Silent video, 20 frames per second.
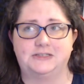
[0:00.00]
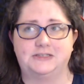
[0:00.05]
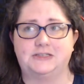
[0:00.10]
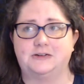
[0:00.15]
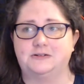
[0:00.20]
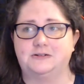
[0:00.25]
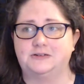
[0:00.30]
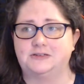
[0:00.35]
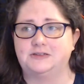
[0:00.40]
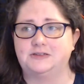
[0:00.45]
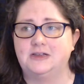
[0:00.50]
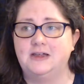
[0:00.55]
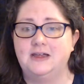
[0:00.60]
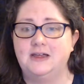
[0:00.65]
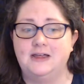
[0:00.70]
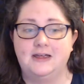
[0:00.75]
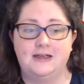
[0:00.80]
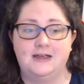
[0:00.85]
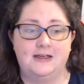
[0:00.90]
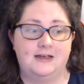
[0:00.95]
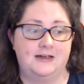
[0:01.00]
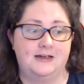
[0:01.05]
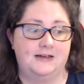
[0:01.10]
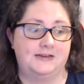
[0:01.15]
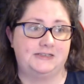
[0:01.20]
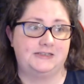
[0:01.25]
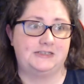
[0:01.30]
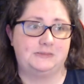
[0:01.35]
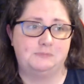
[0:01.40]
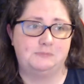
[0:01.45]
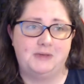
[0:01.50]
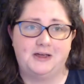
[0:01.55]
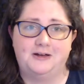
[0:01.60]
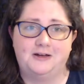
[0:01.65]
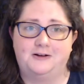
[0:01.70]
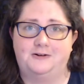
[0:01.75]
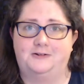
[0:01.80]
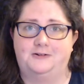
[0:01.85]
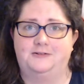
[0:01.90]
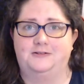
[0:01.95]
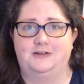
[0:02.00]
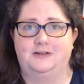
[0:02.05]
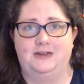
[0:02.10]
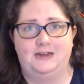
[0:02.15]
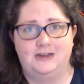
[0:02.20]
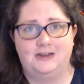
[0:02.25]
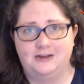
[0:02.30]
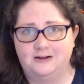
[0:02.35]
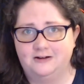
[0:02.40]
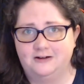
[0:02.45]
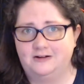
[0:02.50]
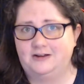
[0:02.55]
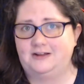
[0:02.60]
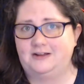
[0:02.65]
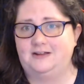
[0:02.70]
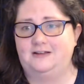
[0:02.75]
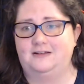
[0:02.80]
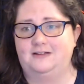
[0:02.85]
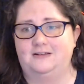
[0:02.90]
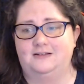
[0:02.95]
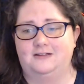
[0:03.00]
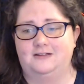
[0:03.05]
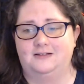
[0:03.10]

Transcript: There's smell, hearing,